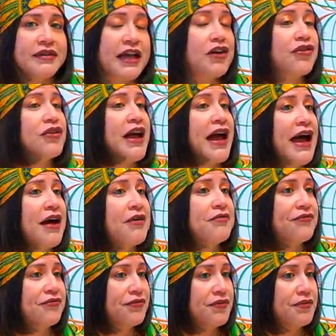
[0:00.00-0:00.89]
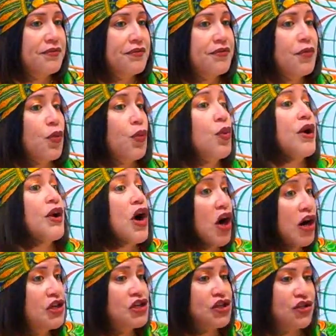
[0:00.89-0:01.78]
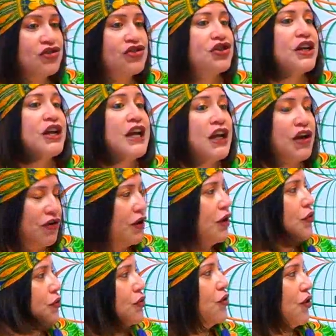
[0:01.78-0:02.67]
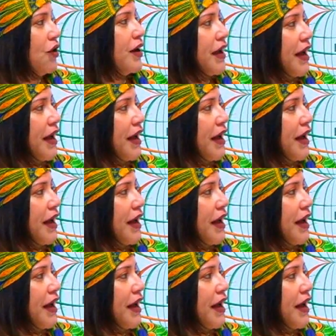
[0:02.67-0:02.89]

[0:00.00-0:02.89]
They don't have what our children here in New York